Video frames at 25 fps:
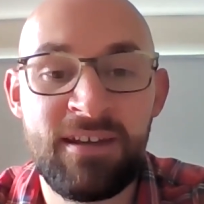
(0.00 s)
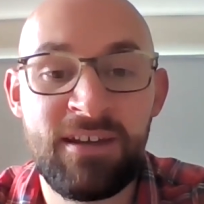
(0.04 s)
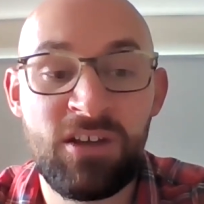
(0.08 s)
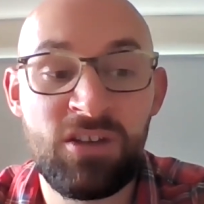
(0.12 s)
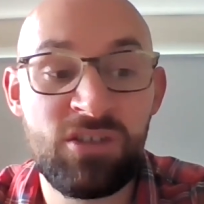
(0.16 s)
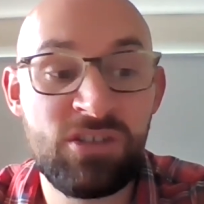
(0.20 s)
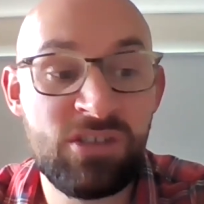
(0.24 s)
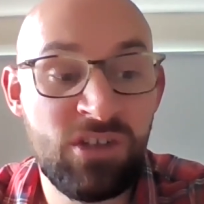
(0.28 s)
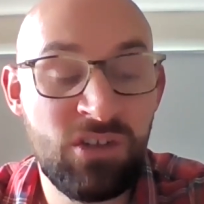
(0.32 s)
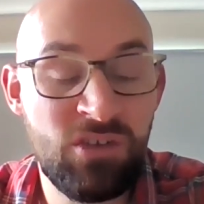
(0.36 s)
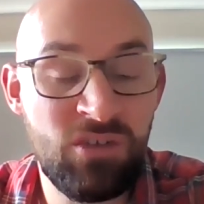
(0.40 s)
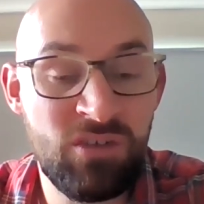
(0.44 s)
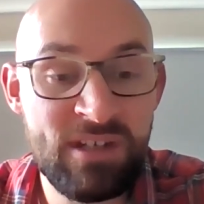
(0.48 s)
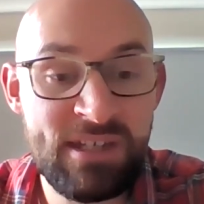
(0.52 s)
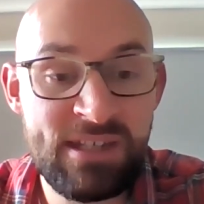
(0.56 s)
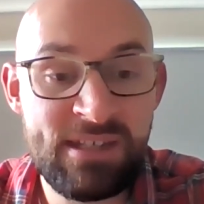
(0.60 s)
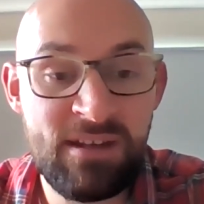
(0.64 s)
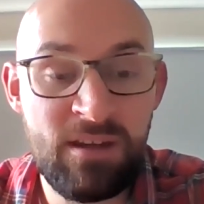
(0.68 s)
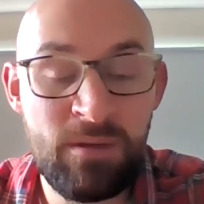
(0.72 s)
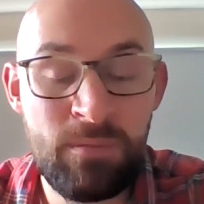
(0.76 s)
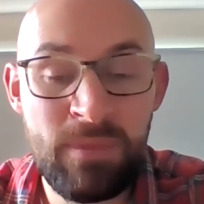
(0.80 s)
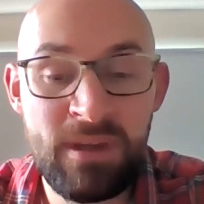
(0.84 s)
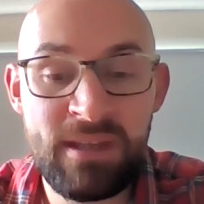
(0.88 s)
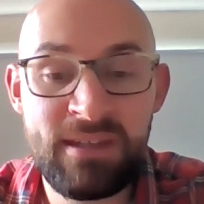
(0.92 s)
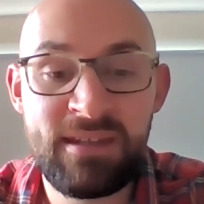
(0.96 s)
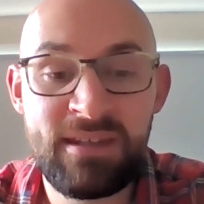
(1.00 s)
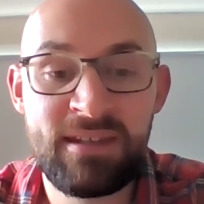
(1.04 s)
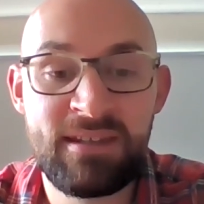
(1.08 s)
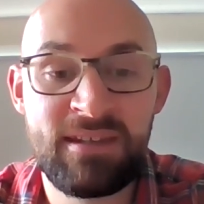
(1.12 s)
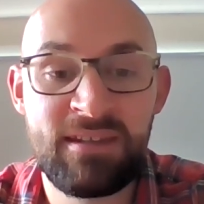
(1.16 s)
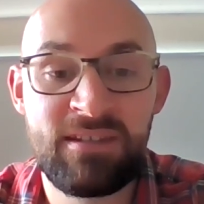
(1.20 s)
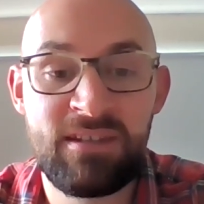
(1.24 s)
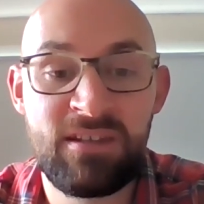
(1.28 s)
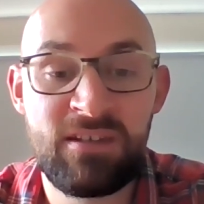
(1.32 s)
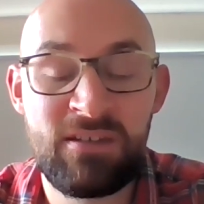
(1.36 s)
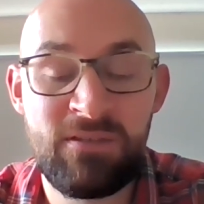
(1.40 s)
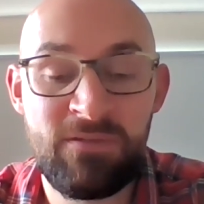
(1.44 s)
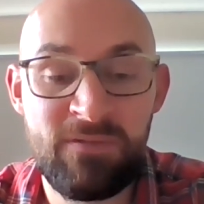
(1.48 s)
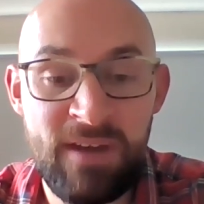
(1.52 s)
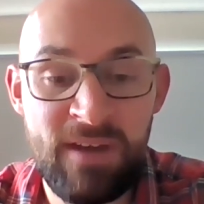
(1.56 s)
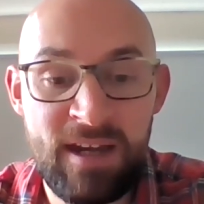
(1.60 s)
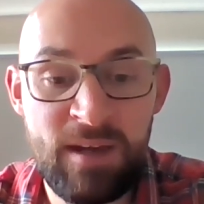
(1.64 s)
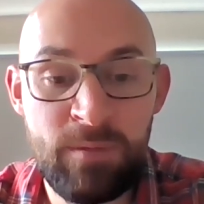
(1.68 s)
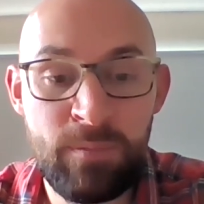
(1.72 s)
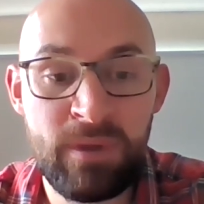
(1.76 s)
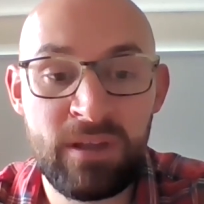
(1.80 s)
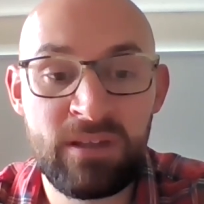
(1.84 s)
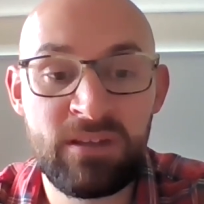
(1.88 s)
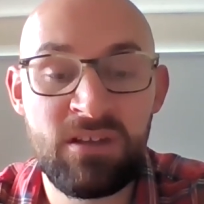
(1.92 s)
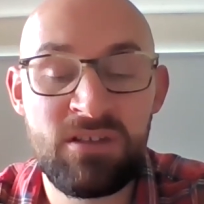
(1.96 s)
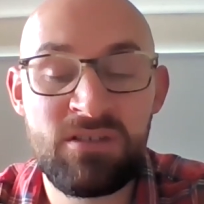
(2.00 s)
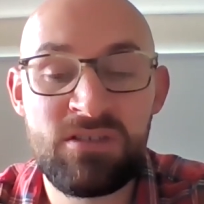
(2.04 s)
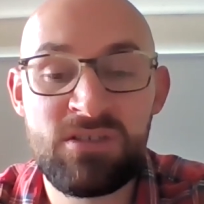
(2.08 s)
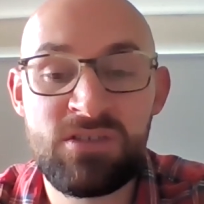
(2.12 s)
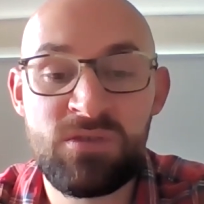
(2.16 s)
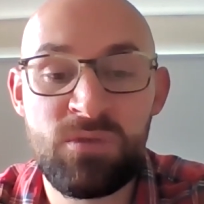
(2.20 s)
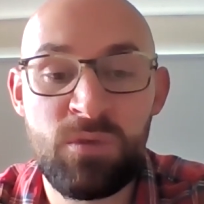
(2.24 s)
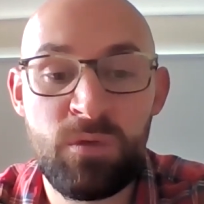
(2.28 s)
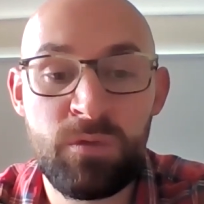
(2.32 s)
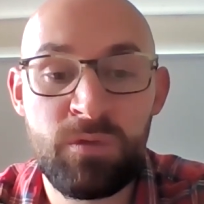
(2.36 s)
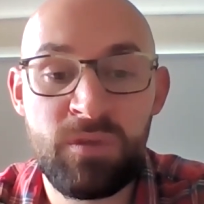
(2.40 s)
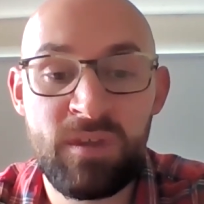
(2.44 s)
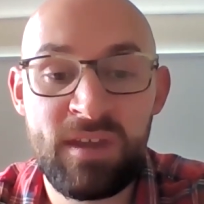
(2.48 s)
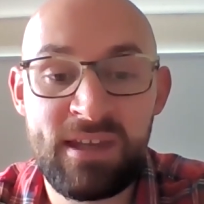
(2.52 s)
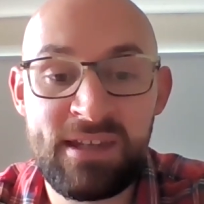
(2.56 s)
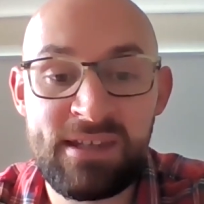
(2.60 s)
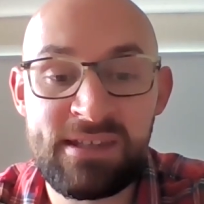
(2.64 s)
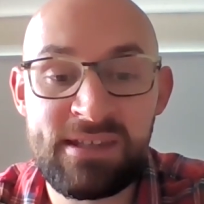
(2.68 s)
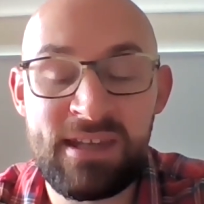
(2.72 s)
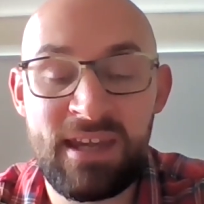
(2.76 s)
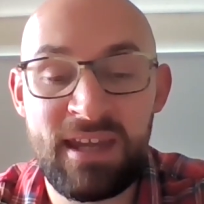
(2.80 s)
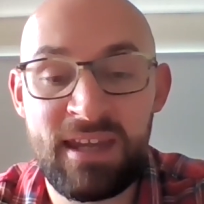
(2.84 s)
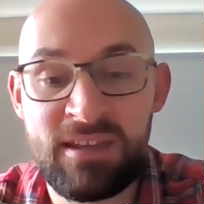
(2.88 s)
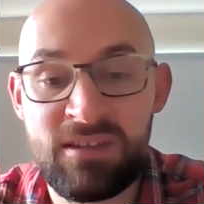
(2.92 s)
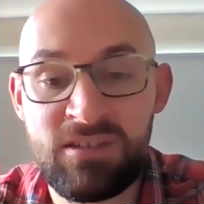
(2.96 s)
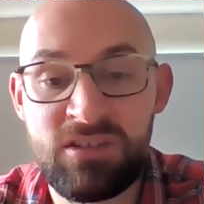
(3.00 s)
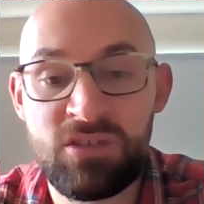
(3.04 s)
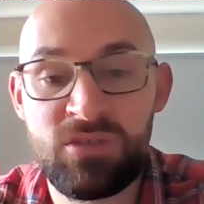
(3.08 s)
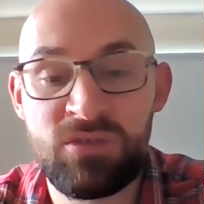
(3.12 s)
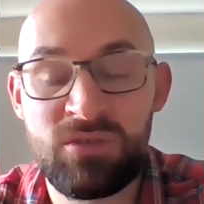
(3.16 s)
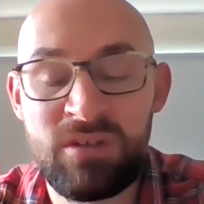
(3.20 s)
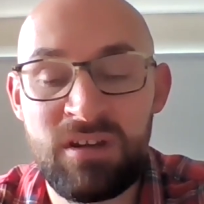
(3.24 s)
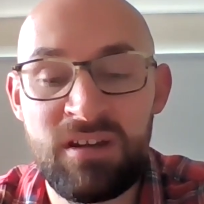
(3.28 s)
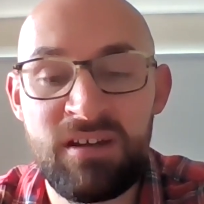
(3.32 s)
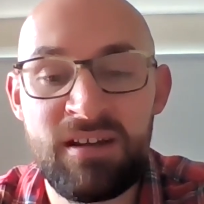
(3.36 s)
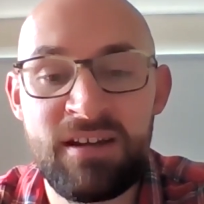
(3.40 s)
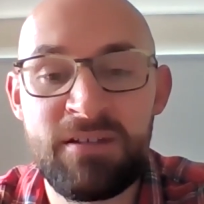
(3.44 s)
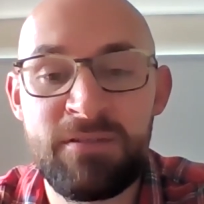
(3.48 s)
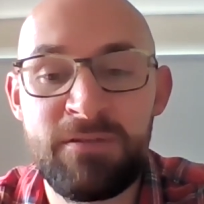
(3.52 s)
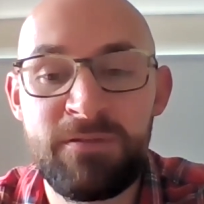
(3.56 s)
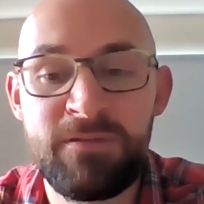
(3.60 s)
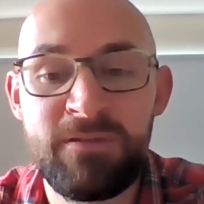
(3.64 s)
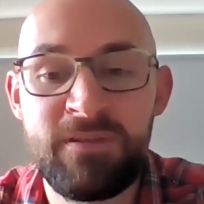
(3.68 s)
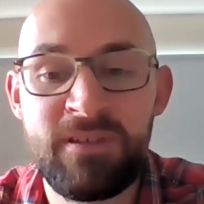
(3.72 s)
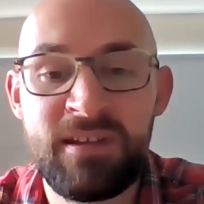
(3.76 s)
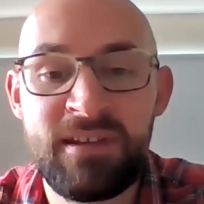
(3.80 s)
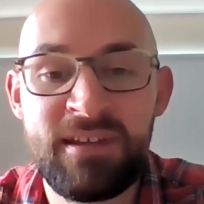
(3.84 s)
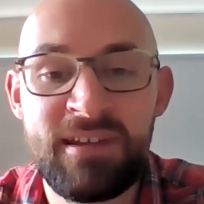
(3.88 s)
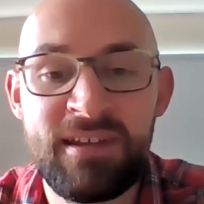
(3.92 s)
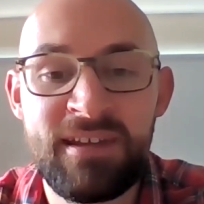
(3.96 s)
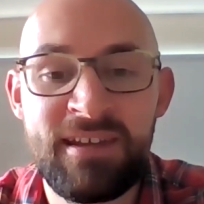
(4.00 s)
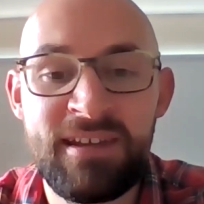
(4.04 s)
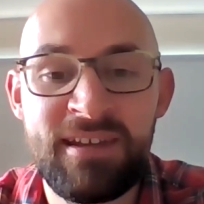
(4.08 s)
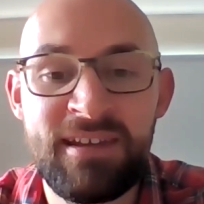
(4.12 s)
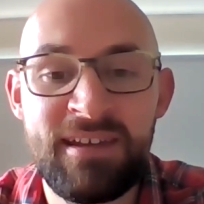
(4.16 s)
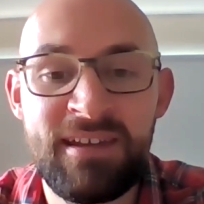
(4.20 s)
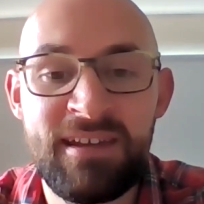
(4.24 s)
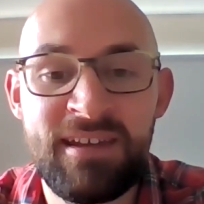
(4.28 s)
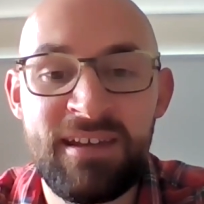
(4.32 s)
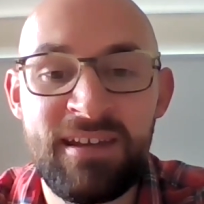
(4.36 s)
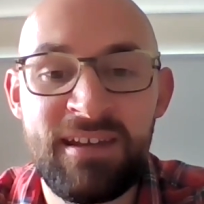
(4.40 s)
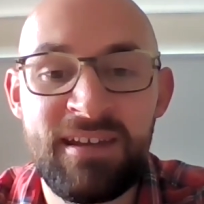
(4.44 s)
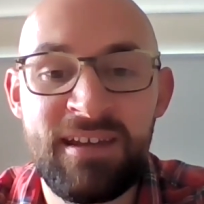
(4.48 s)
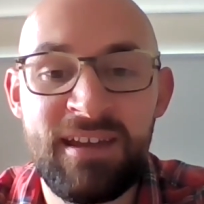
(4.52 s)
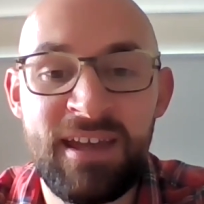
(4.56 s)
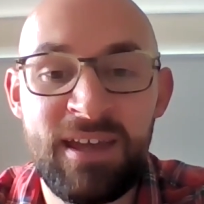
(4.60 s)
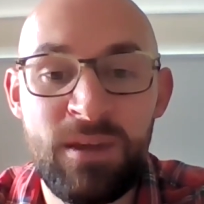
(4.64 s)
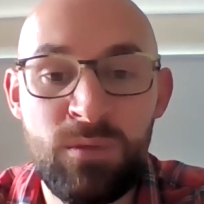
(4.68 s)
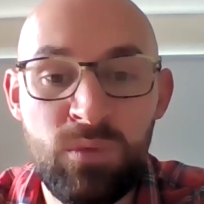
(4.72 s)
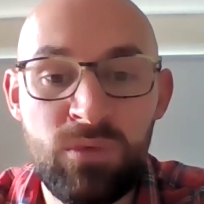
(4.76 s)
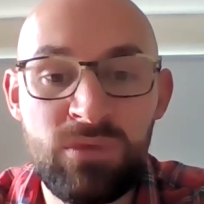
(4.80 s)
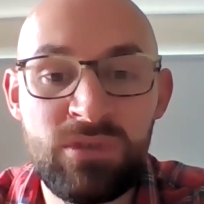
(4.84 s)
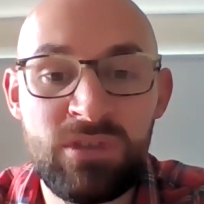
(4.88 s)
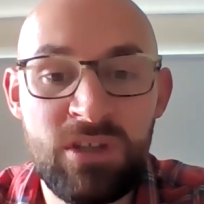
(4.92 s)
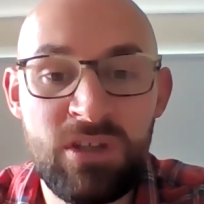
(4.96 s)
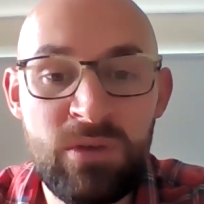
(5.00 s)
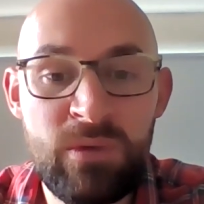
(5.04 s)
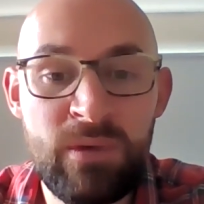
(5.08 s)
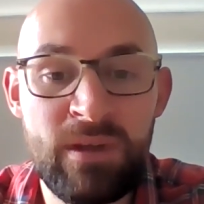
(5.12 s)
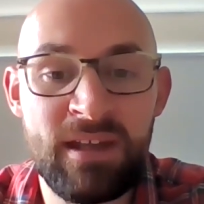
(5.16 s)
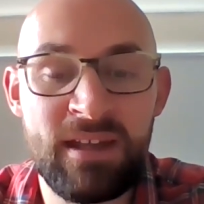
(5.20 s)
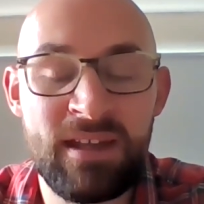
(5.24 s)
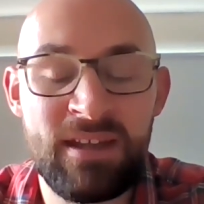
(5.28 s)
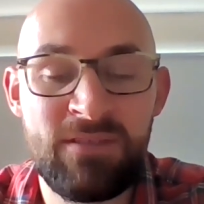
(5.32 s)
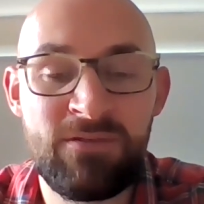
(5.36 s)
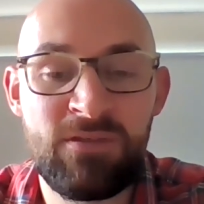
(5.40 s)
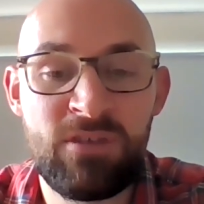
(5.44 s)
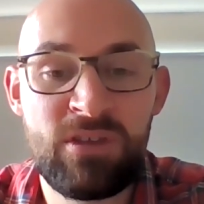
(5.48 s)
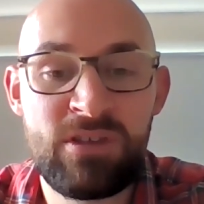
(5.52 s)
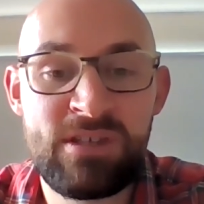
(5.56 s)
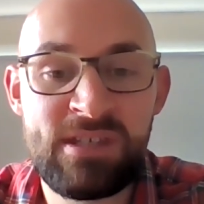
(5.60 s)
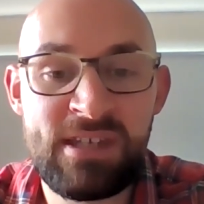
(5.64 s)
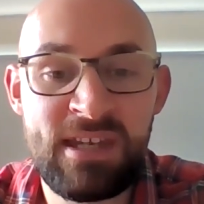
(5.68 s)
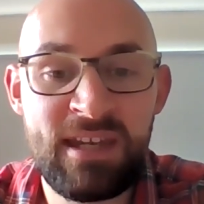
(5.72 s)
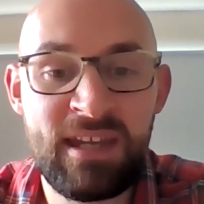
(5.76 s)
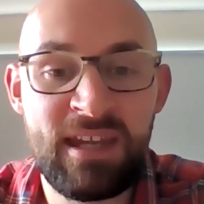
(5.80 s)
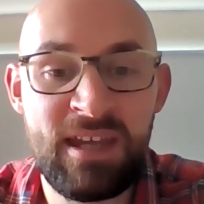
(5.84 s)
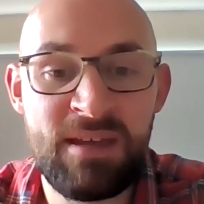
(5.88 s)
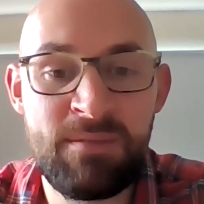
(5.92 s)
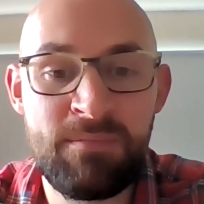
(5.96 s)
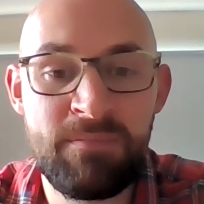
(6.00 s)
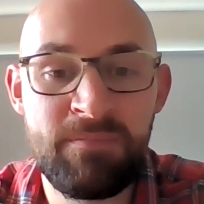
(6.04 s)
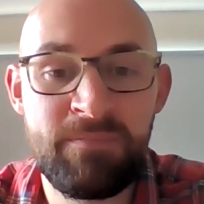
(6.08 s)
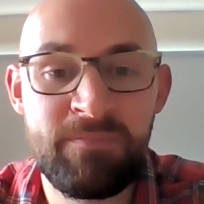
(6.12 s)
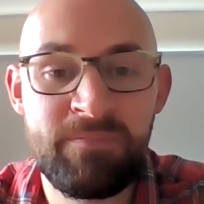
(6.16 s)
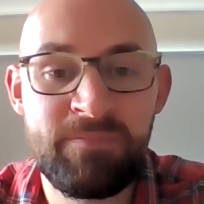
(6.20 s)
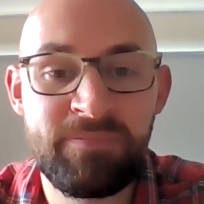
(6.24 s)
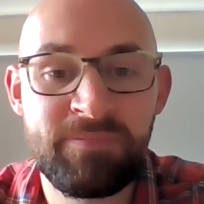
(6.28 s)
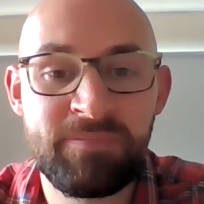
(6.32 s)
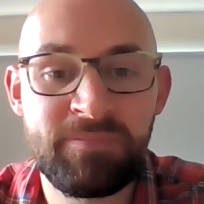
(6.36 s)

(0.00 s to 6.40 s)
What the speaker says: Because God is committed to developing those sort of things into your life. He will do it if you seek him.